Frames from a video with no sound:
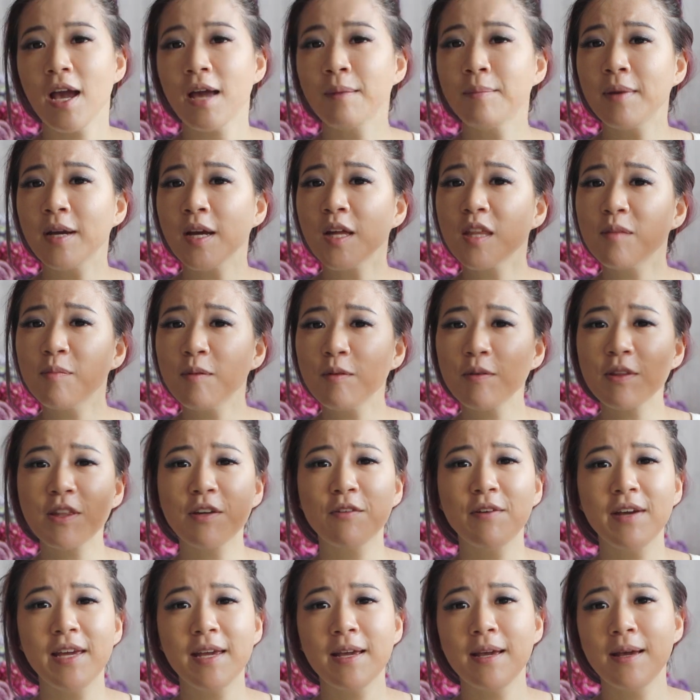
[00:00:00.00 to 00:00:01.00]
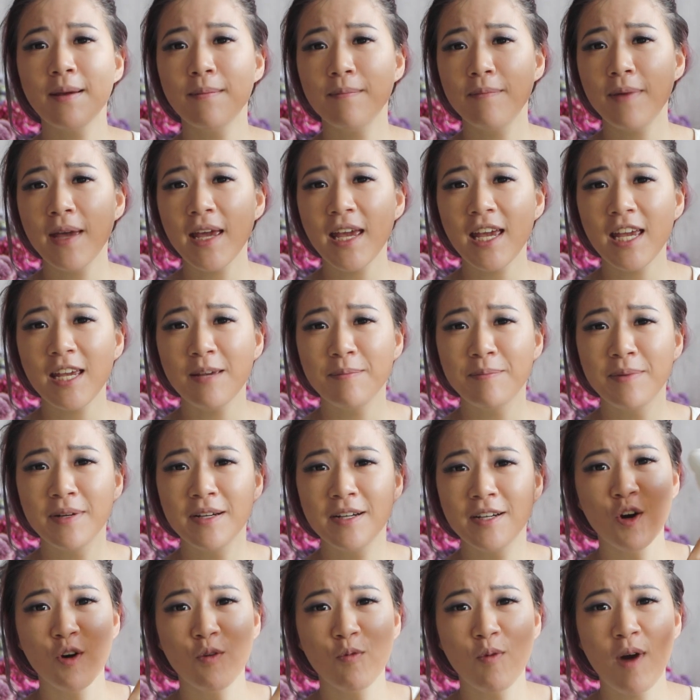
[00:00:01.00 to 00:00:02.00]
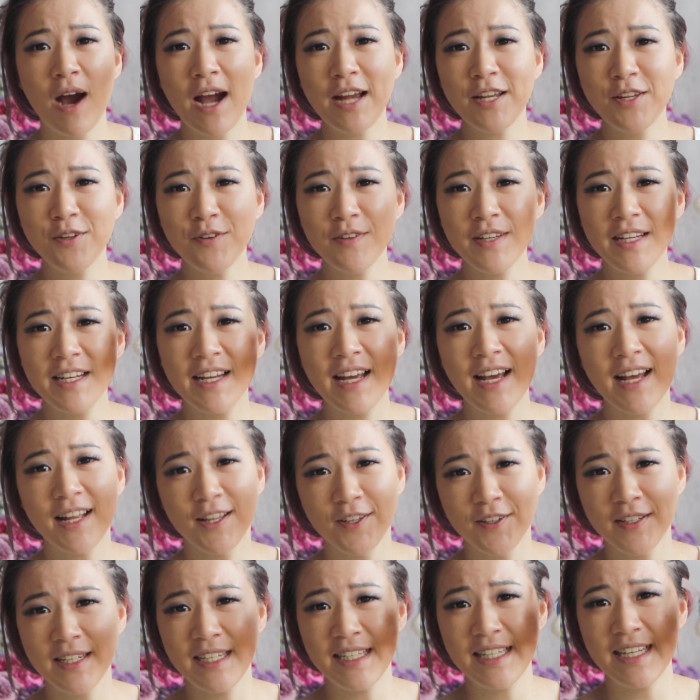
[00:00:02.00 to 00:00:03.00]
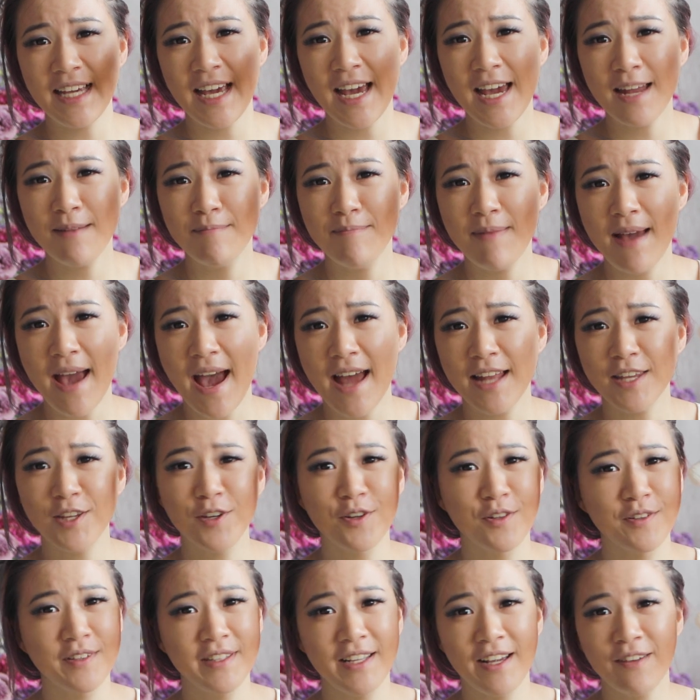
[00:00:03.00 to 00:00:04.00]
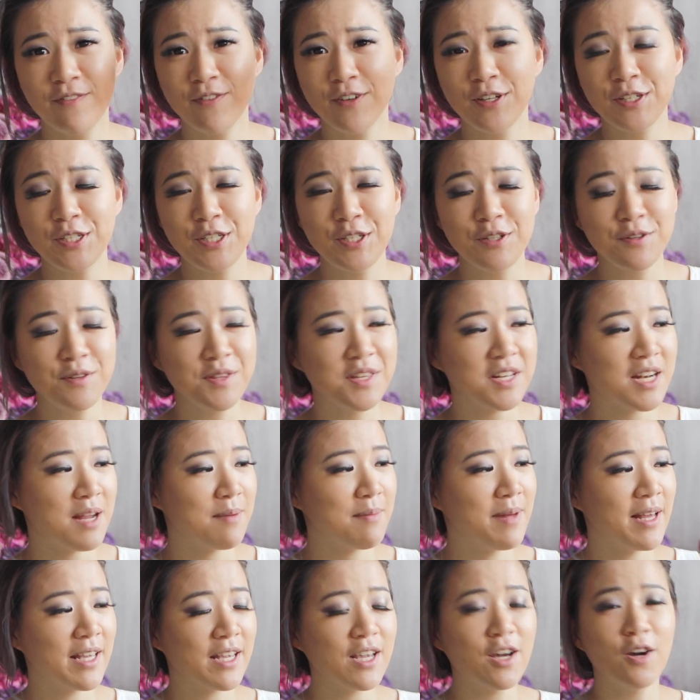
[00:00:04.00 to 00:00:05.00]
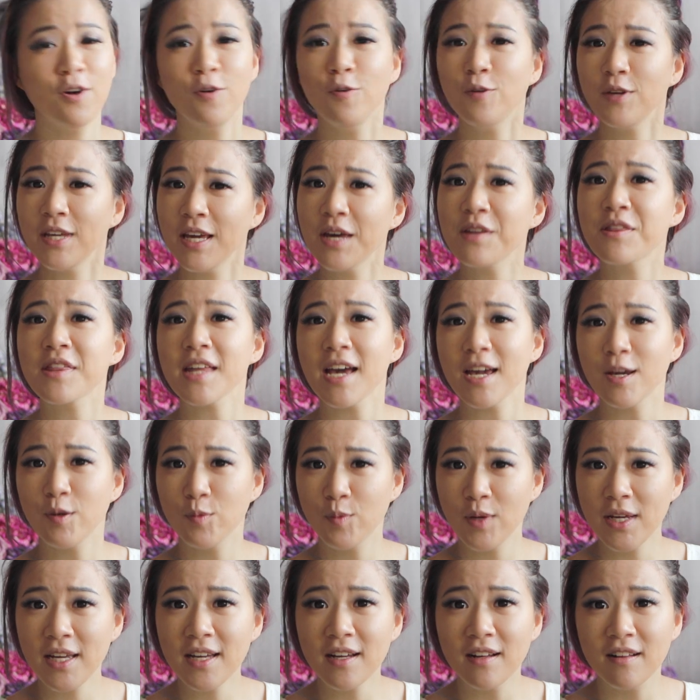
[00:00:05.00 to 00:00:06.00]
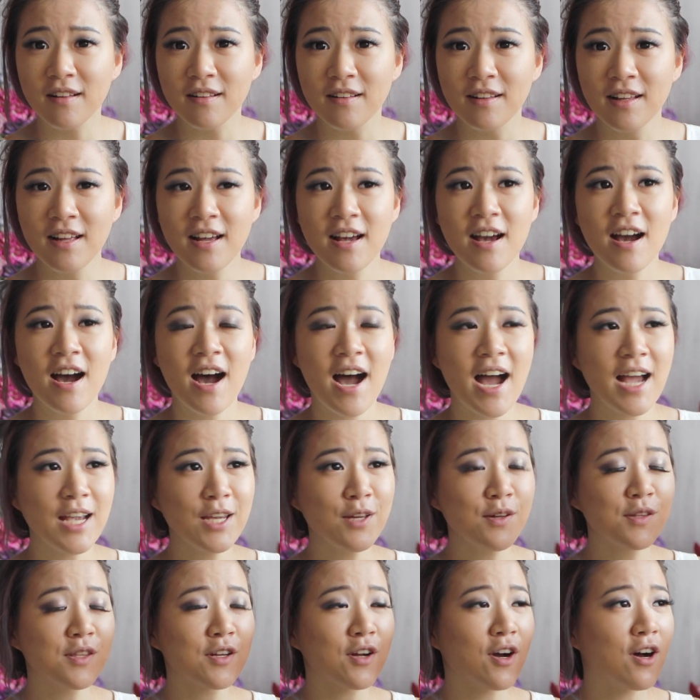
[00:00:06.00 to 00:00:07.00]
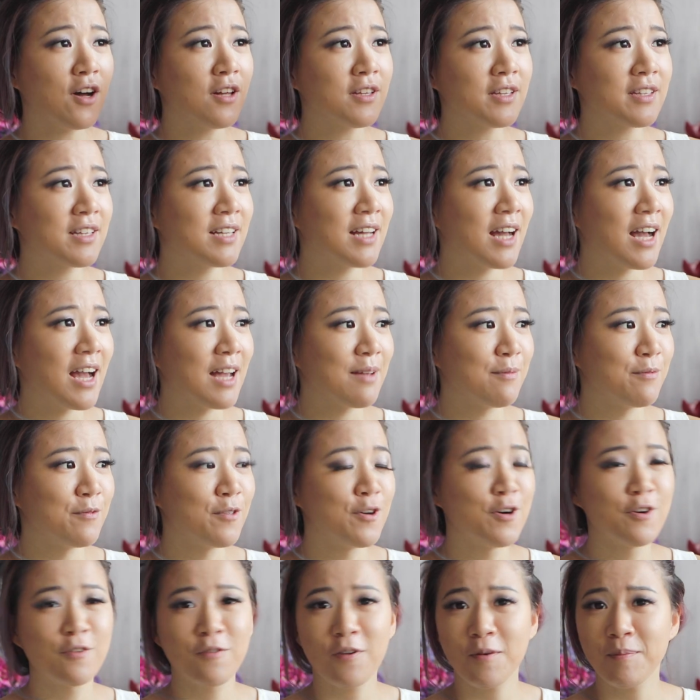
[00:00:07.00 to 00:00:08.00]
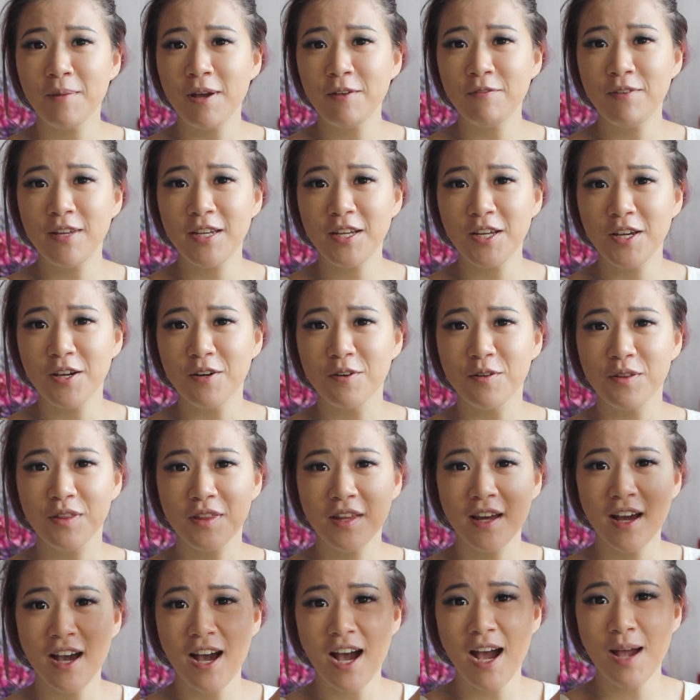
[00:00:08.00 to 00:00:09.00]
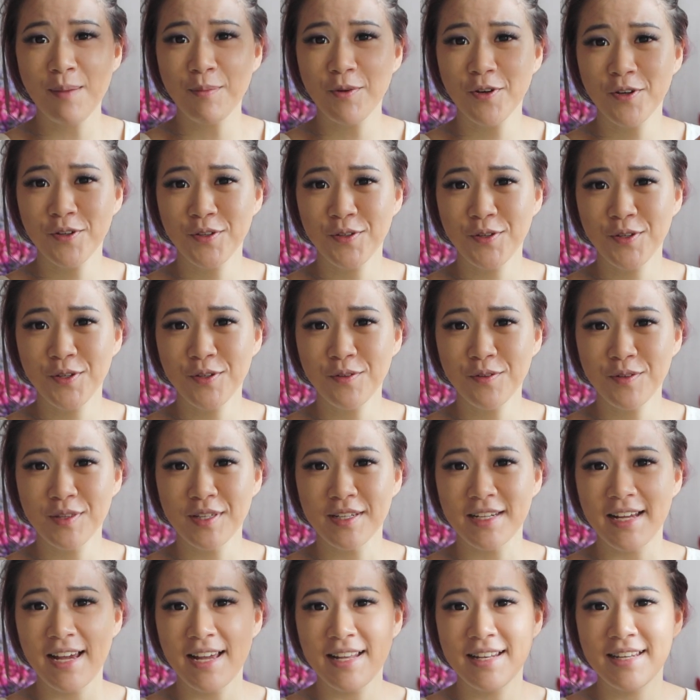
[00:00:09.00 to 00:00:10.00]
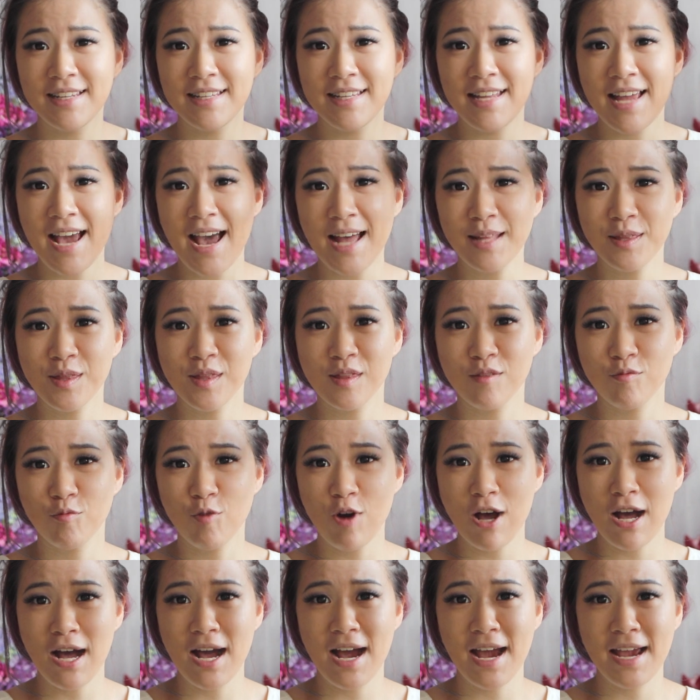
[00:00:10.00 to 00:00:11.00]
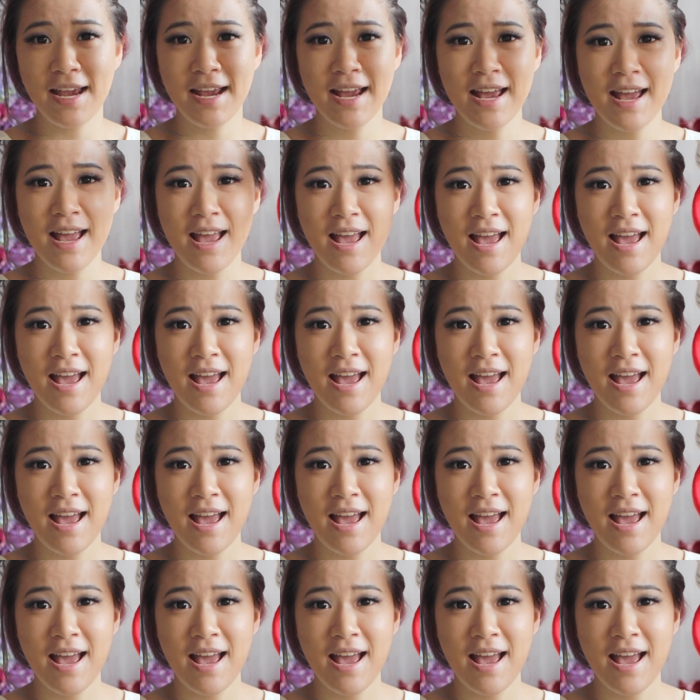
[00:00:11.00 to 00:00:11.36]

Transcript: And my husband was going, babe, why do you need a Hello Kitty headband? You'll never use it. I'm like, oh yes, I will. I use it all the time for my videos. I'm going to use it, and that's why